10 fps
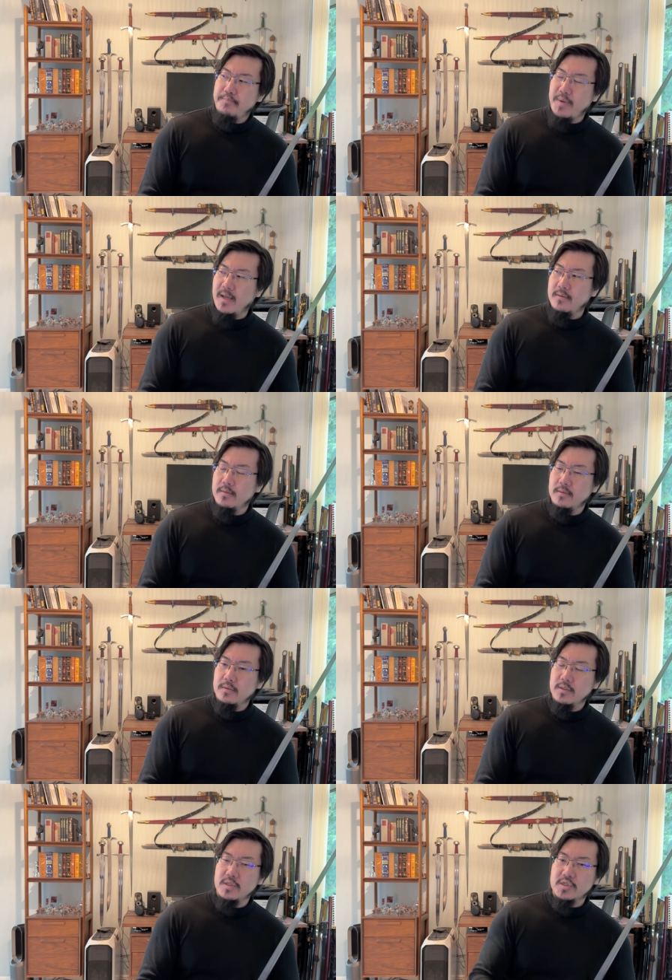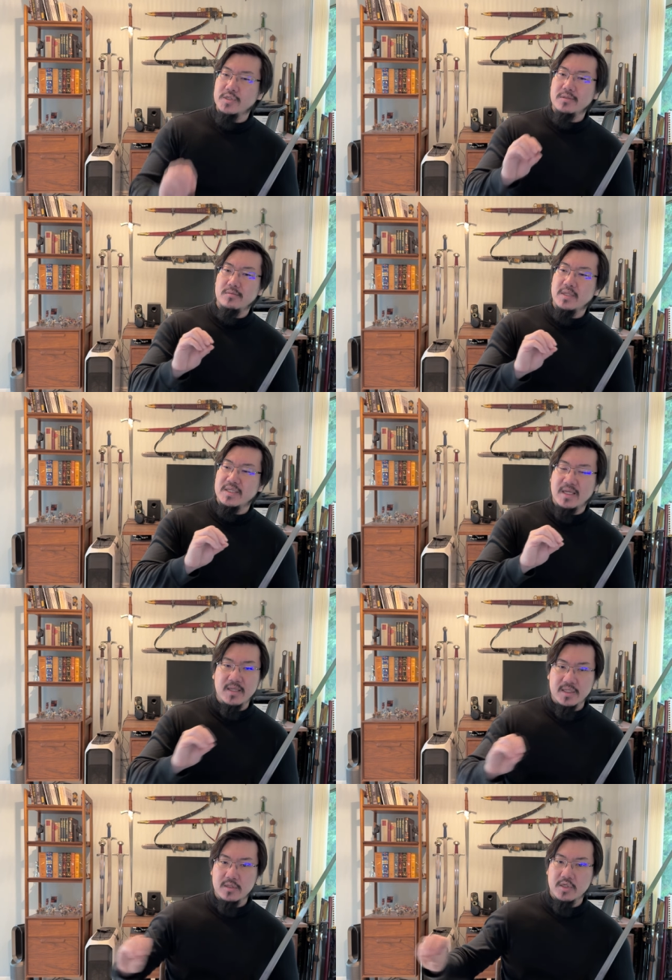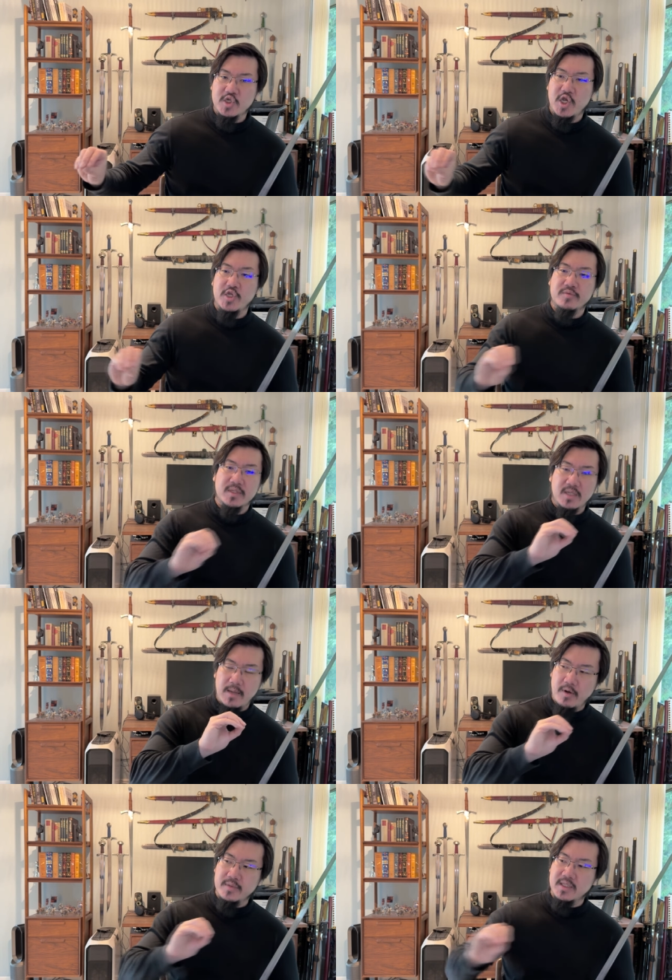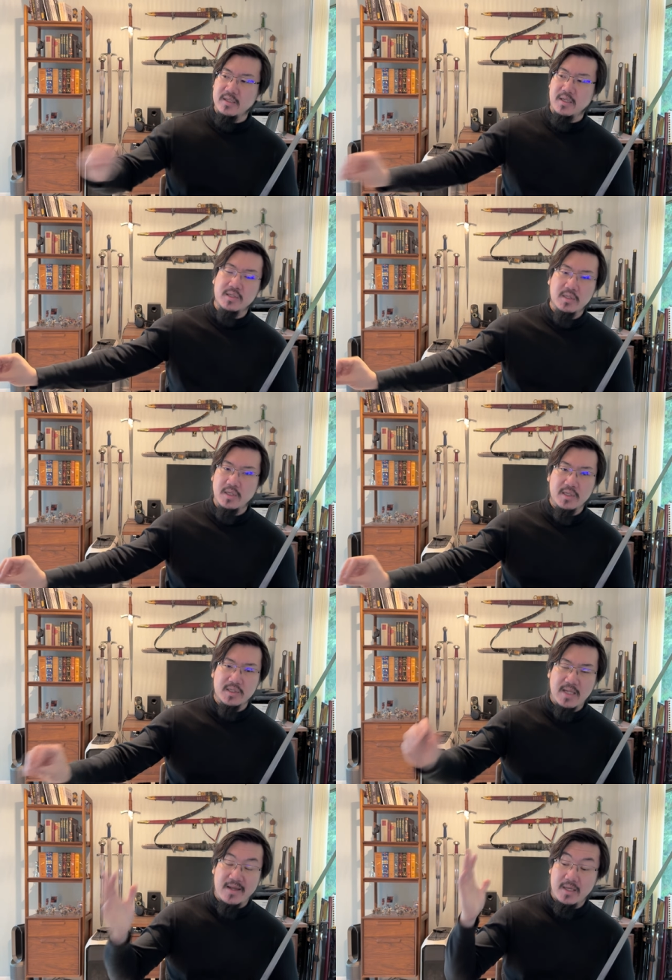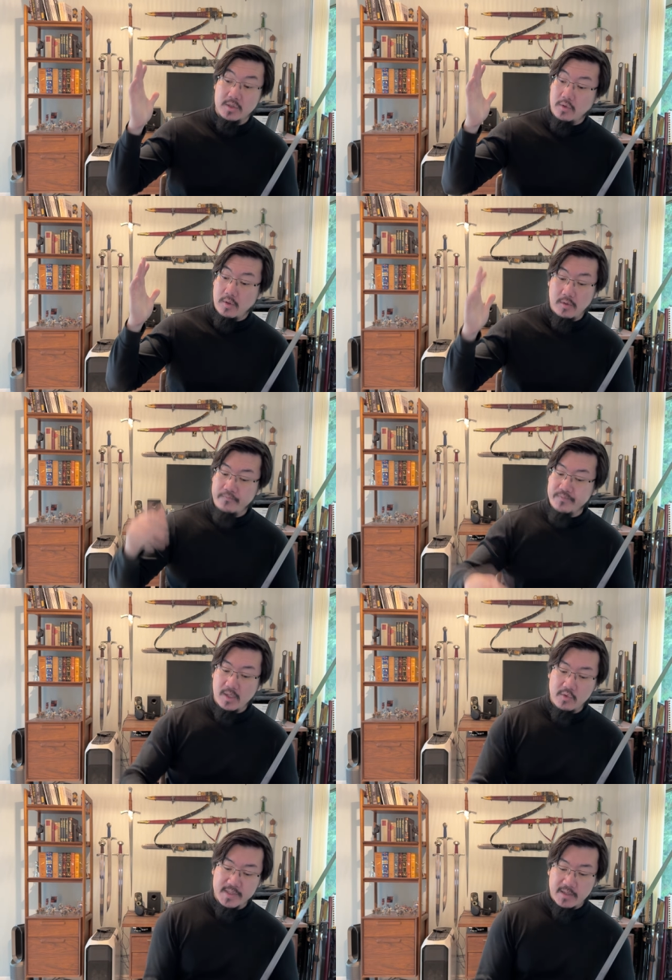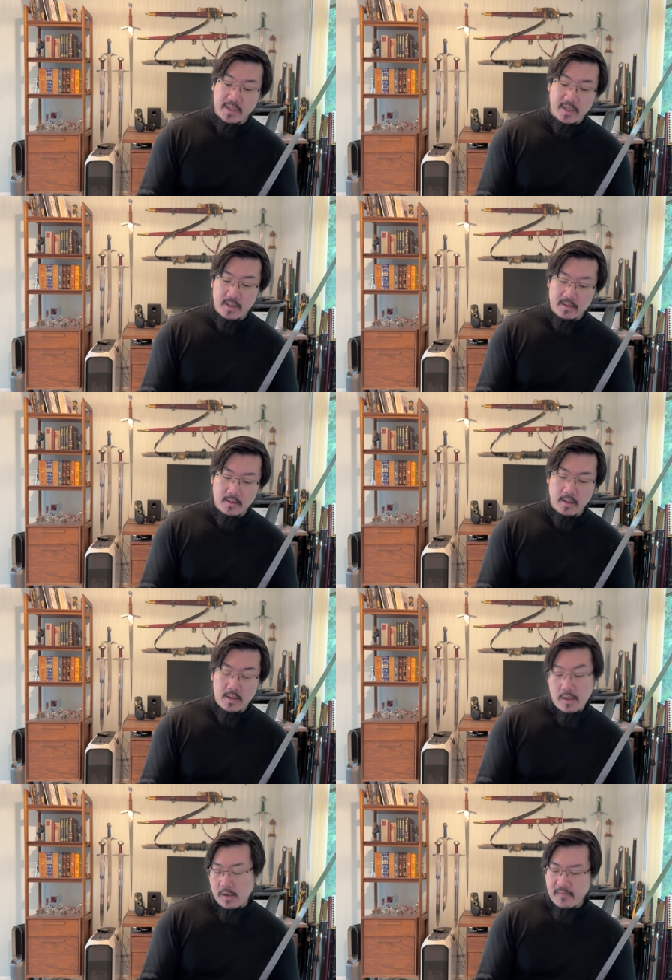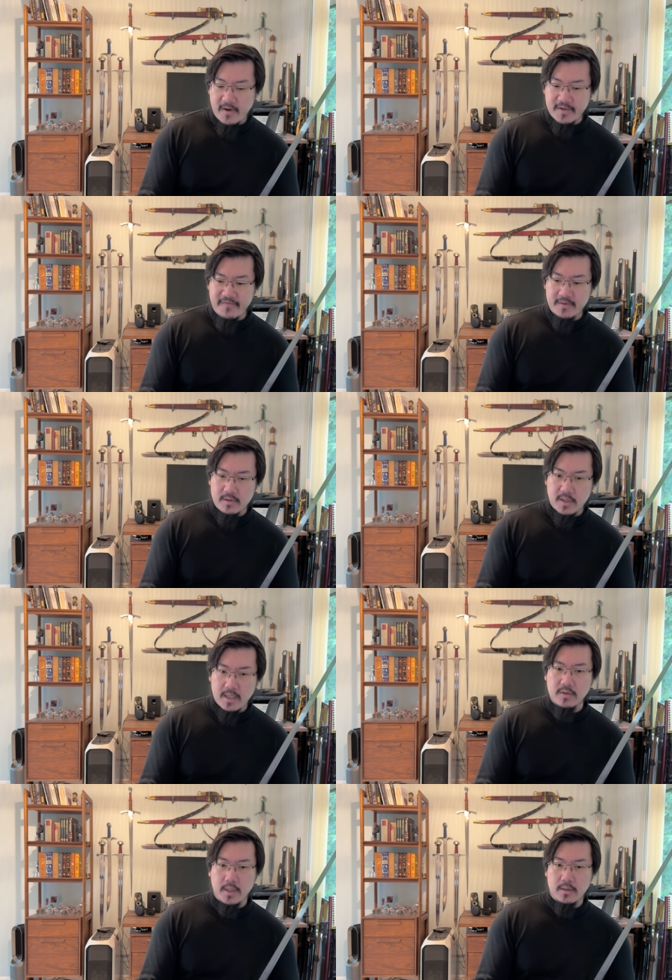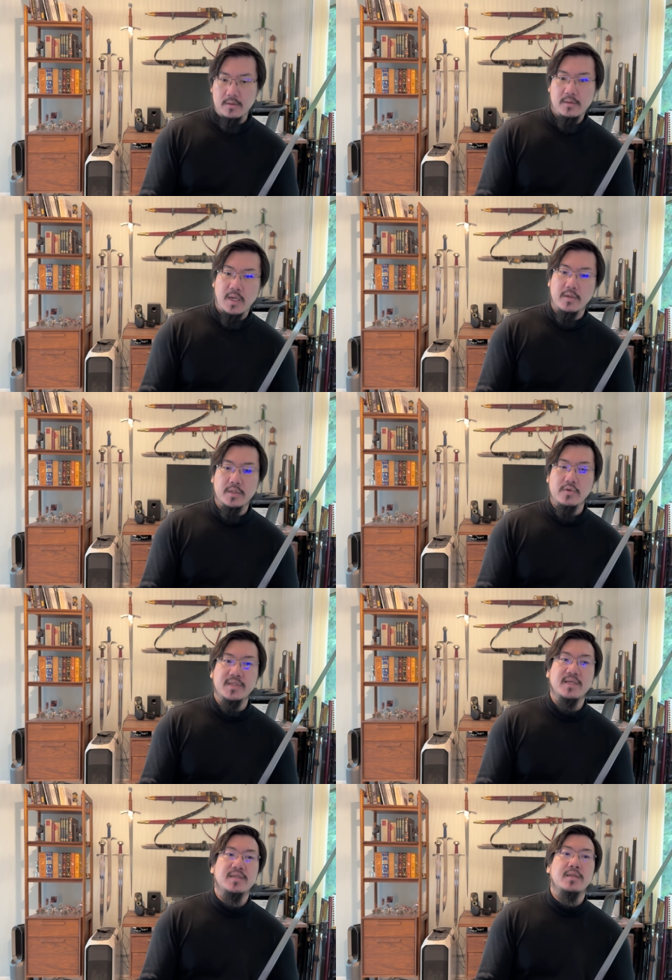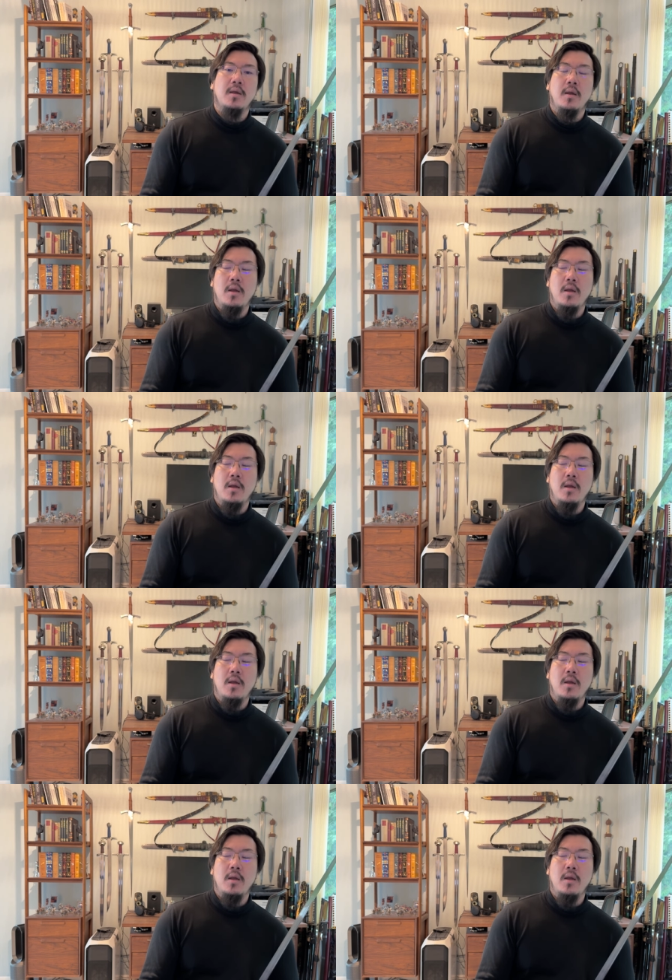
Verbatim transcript: But it's just the sickness, the change of the taper of the sickness is not historical, resulting in very different handling characteristics.